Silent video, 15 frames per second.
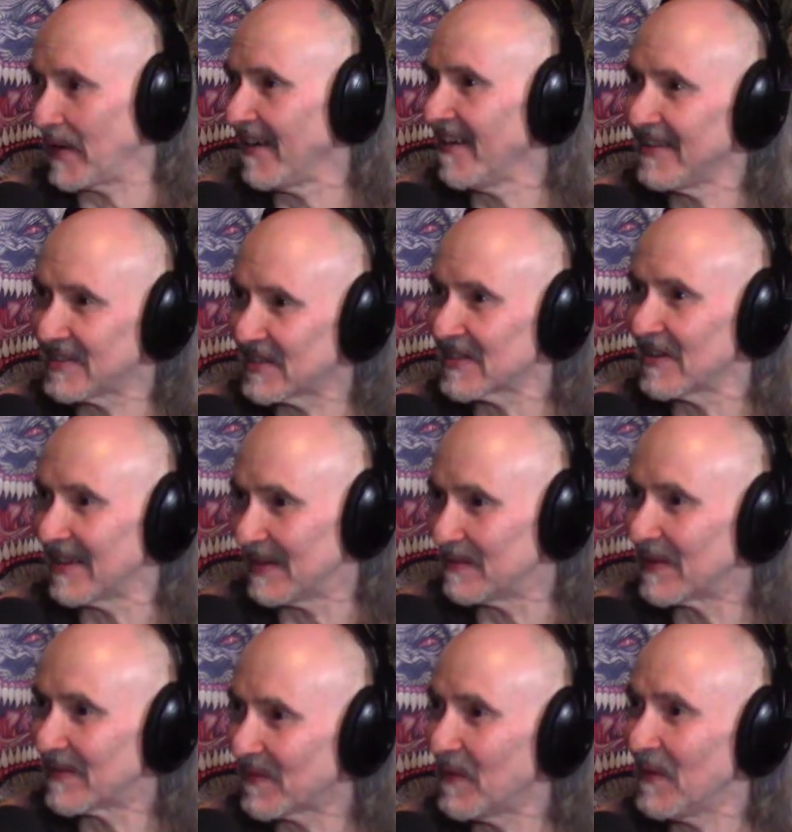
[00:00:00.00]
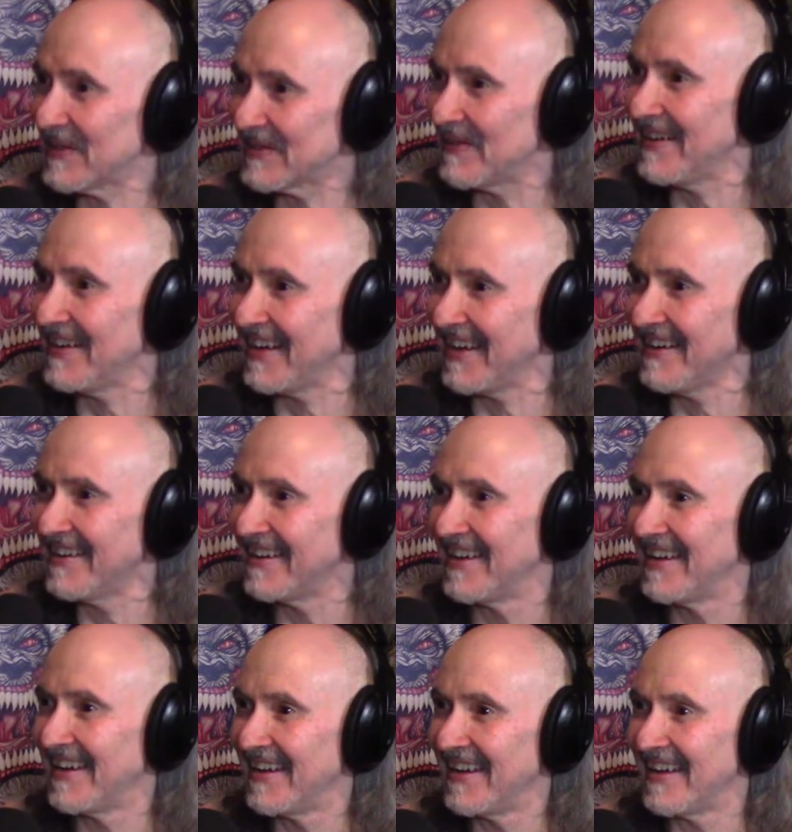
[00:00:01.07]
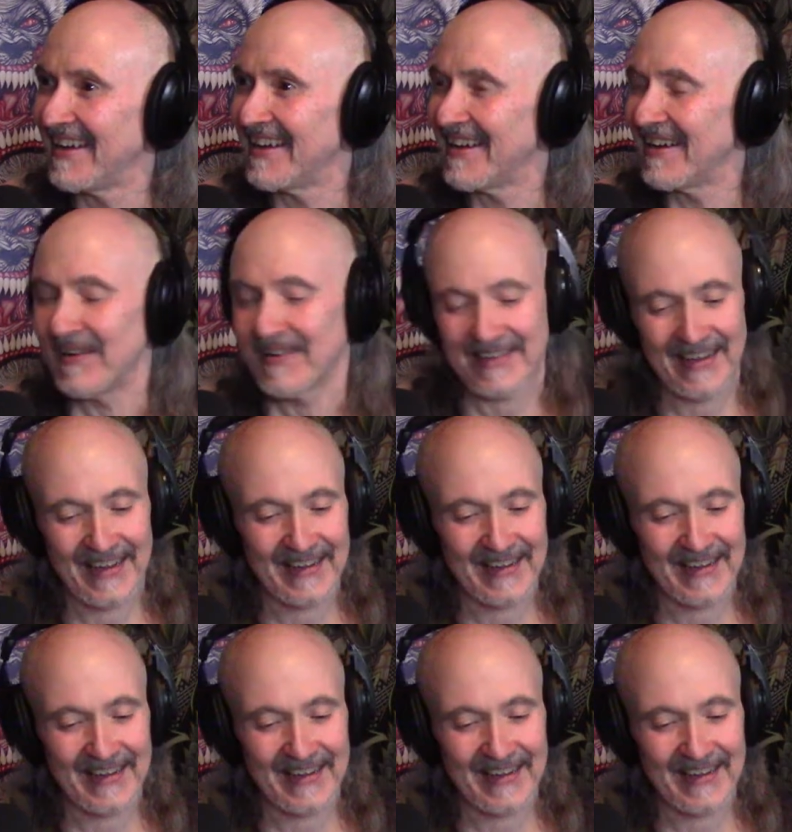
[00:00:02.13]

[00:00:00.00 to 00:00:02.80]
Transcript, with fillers: on show number four twenty? You have to be. Okay, good.